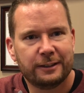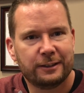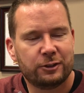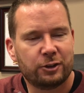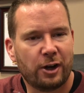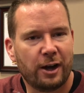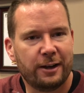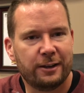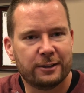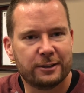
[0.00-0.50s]

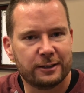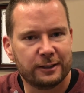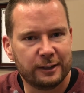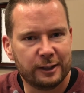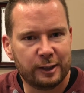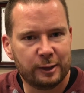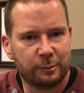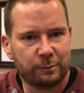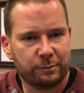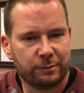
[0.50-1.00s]
trying to
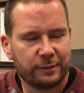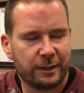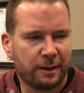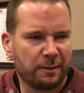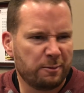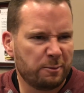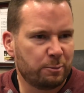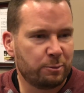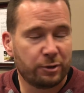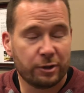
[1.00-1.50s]
sleep.
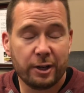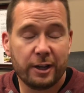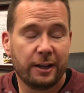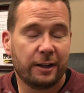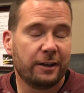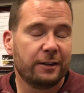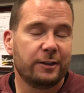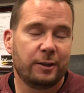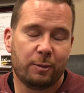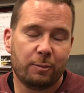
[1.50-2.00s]
Pretty
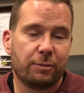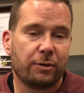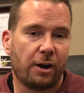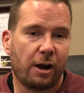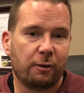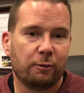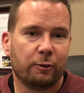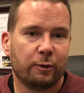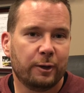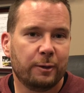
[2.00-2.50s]
innocent,
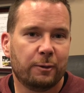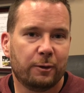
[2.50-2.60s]
probably,